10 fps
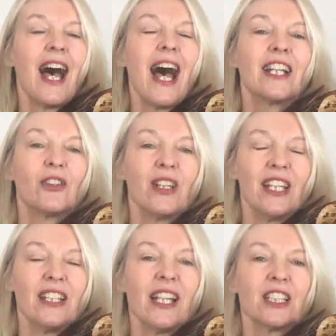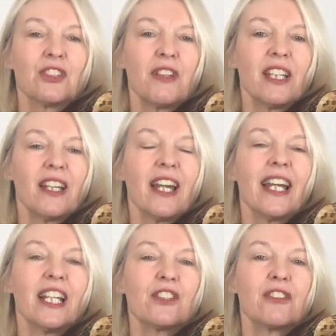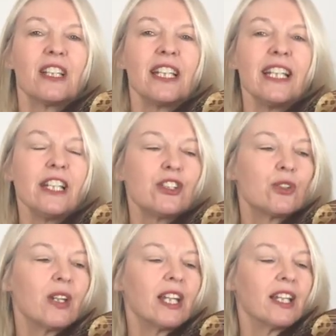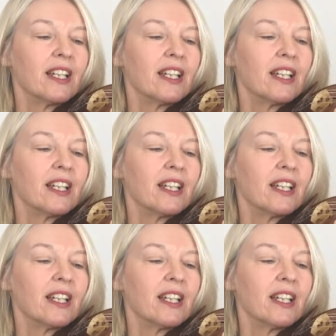And your index finger is for the E string.